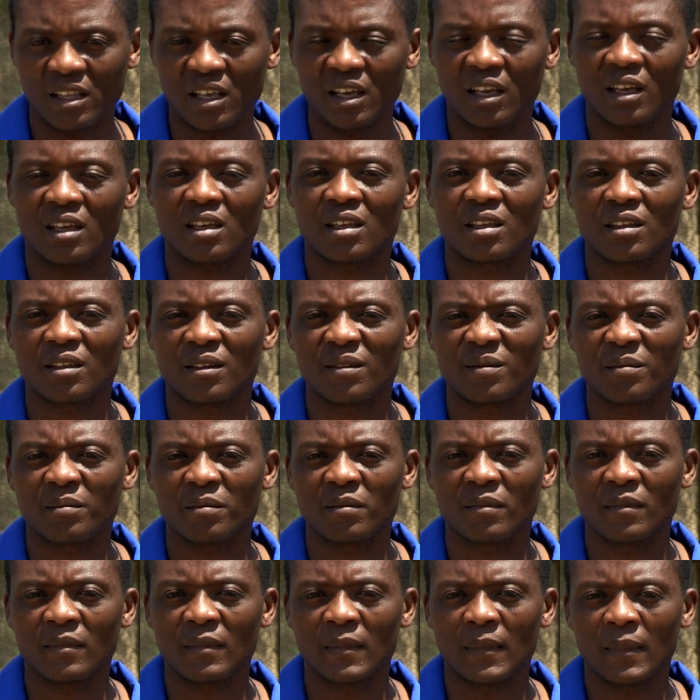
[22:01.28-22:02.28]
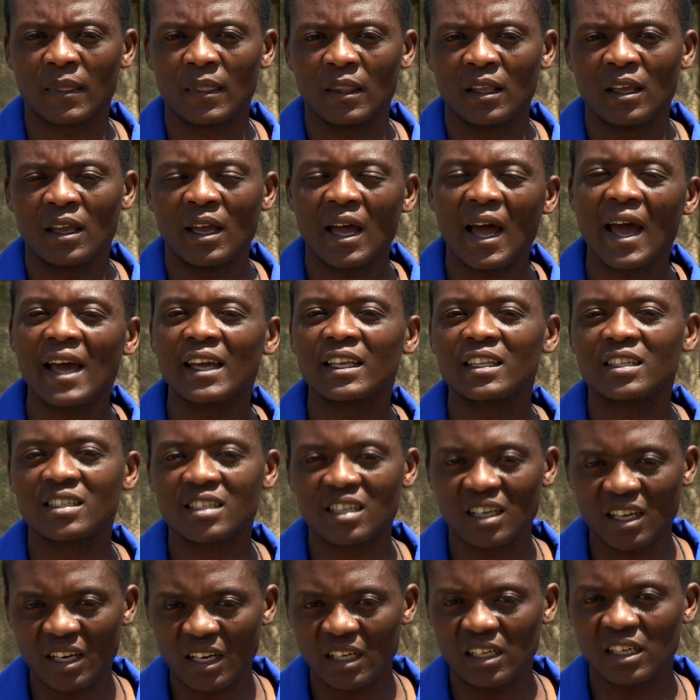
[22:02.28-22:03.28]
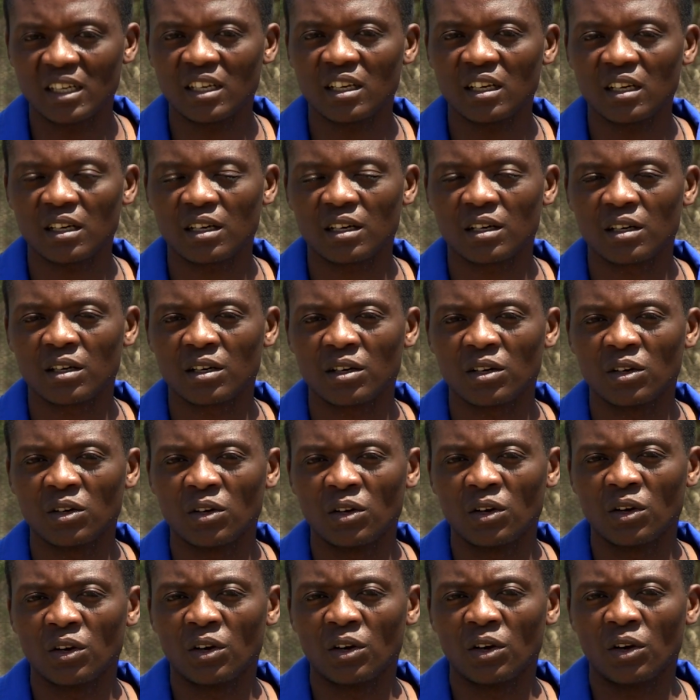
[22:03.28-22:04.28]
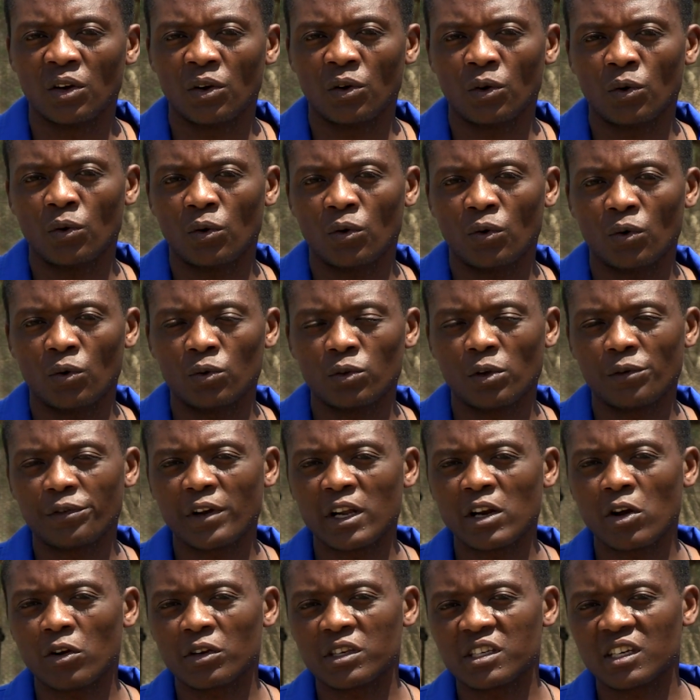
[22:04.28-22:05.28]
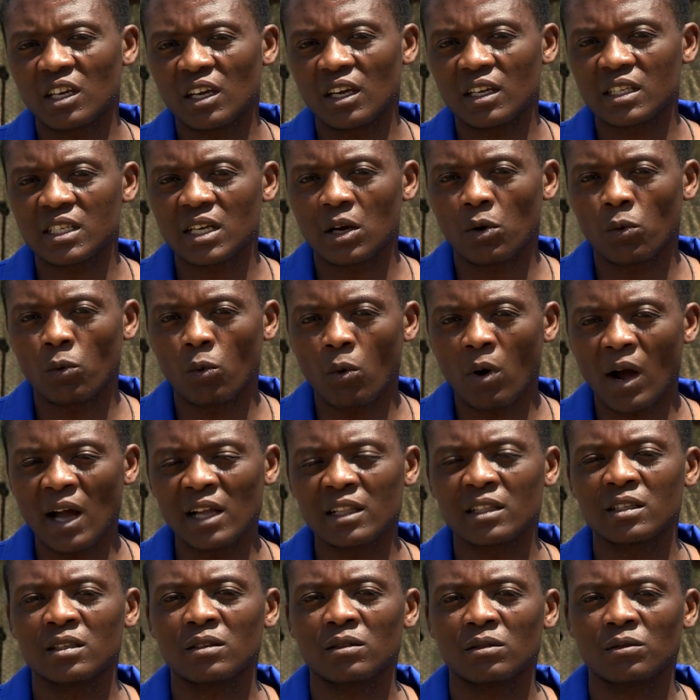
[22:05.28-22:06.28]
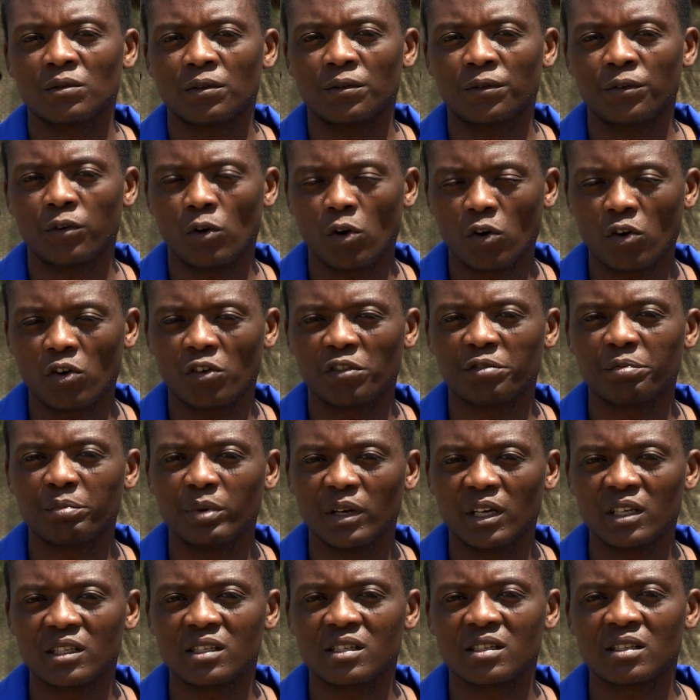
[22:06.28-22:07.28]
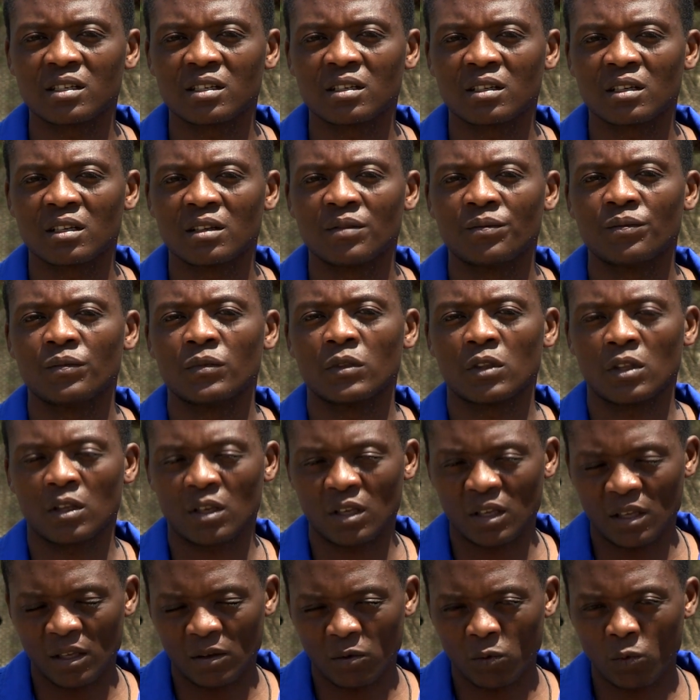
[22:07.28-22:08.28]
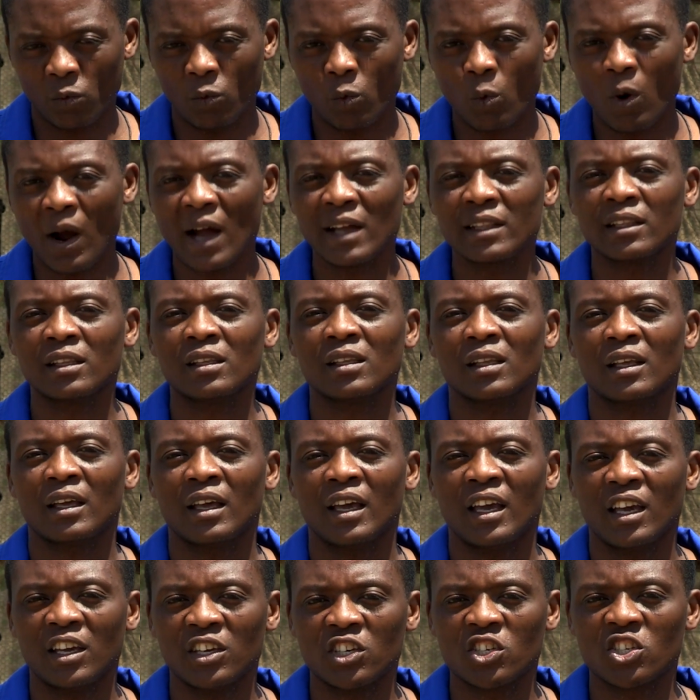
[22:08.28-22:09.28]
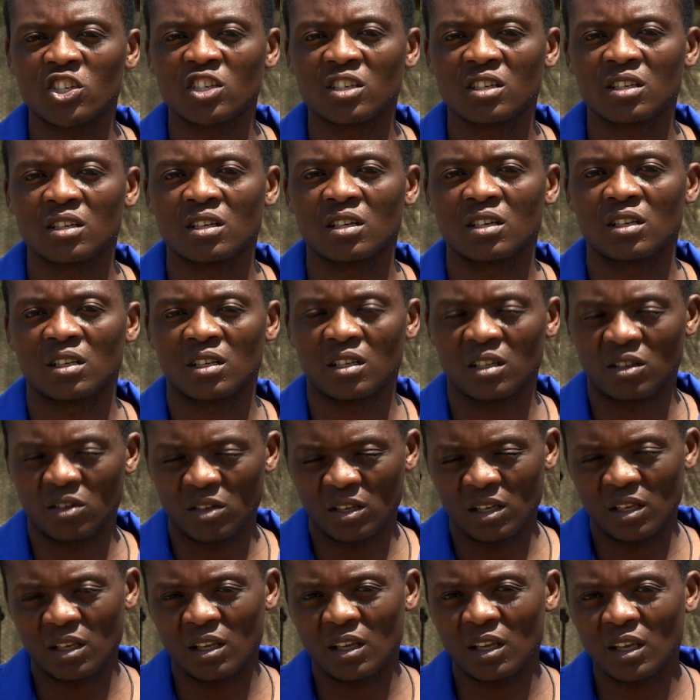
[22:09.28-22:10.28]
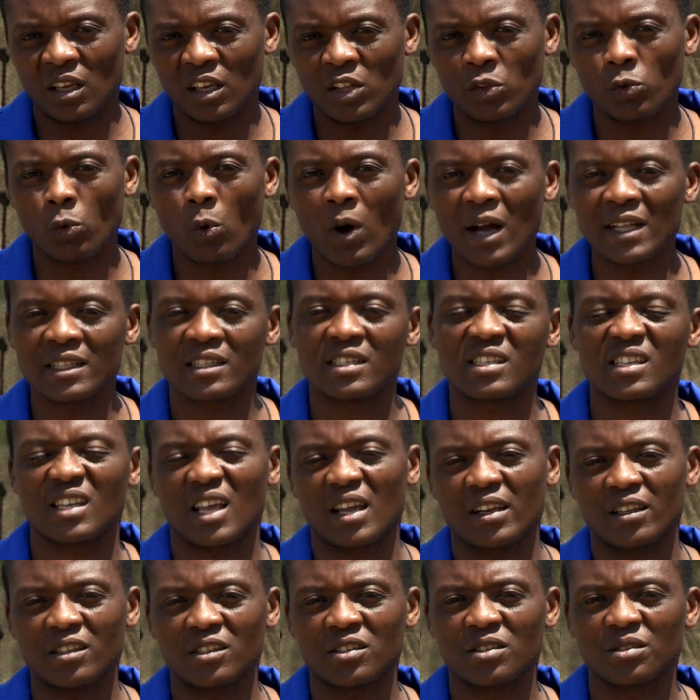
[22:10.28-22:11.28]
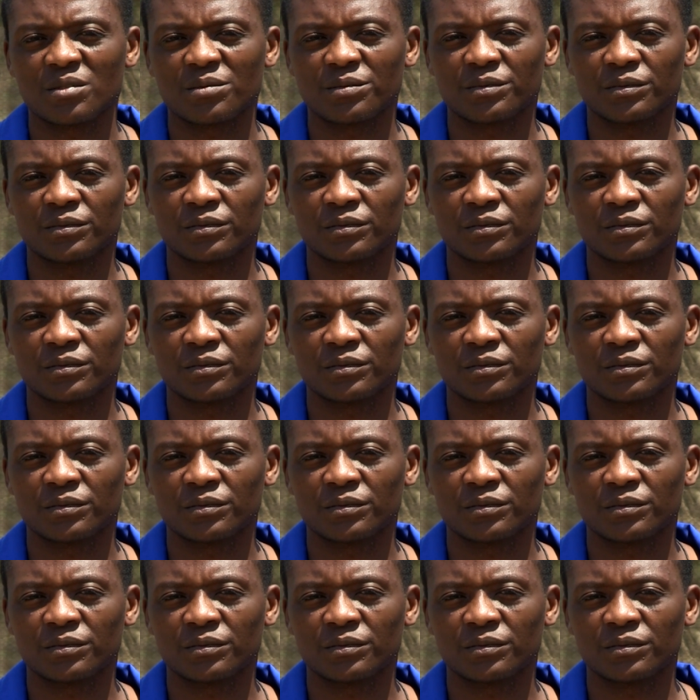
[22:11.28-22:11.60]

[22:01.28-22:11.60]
there. Ideally, unofanira kuchengeta one flock of birds, one edge in one site,